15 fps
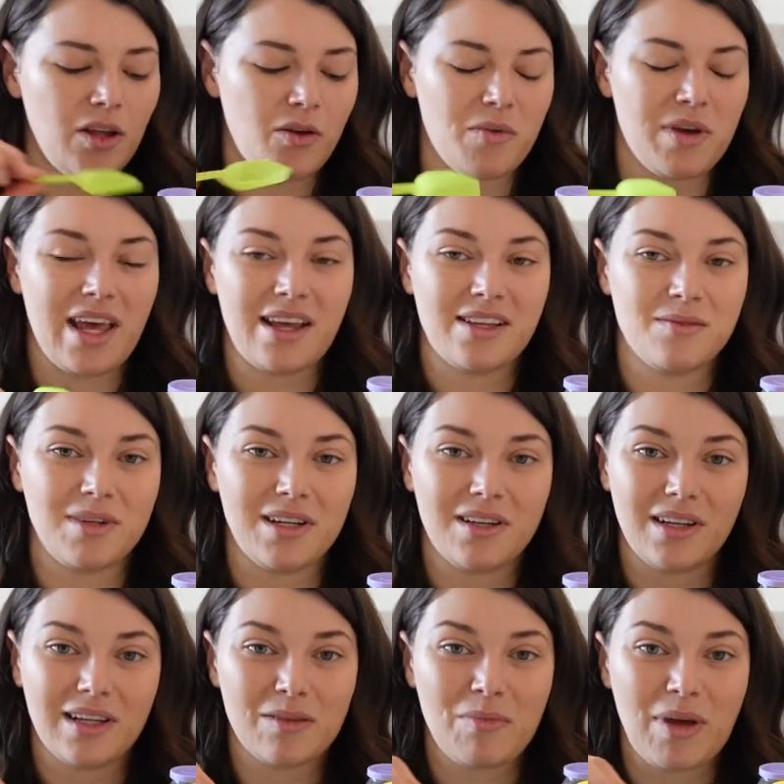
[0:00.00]
we get some little
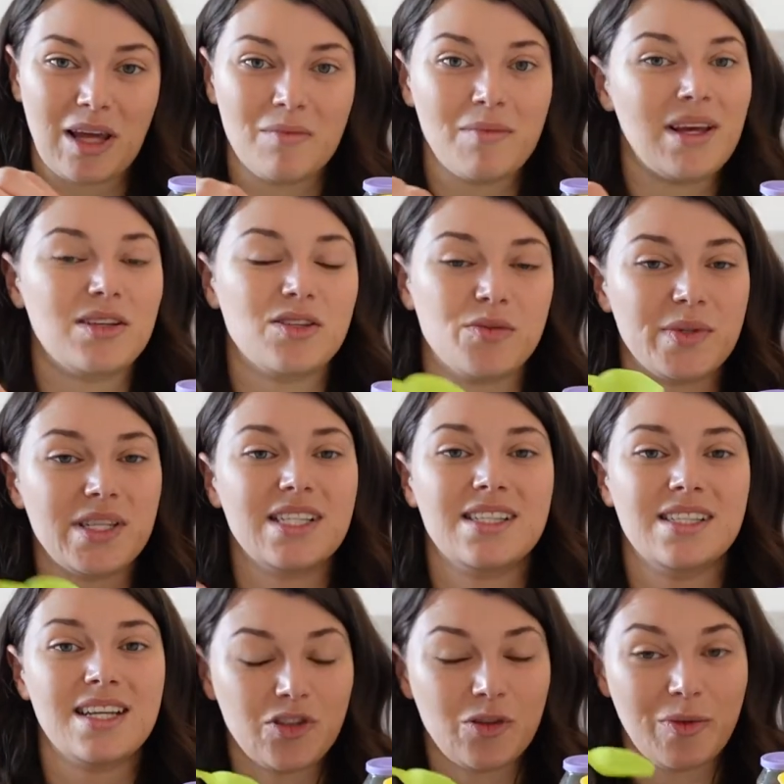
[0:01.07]
like pick and mix sweets
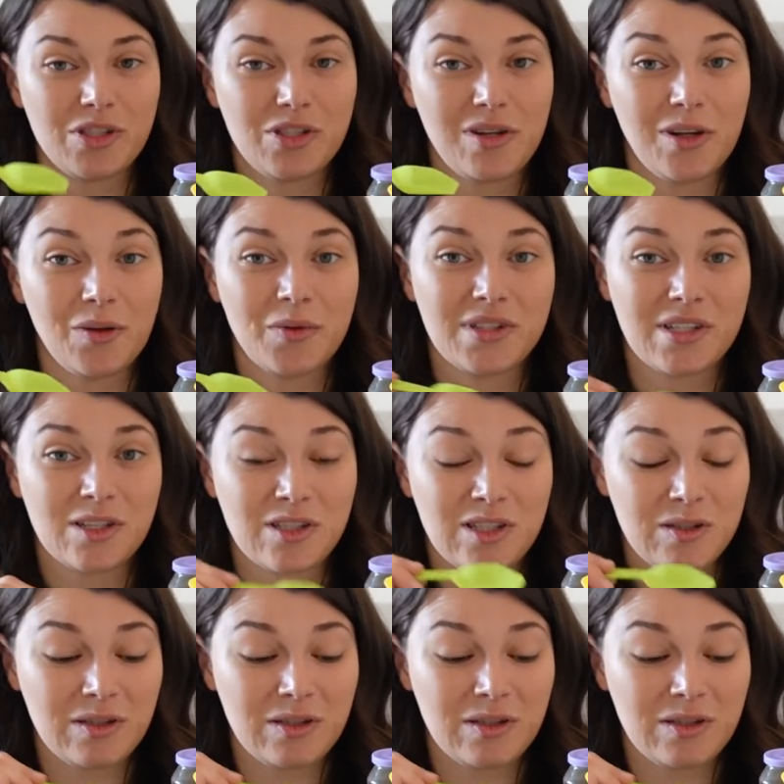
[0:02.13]
and so my two little ones can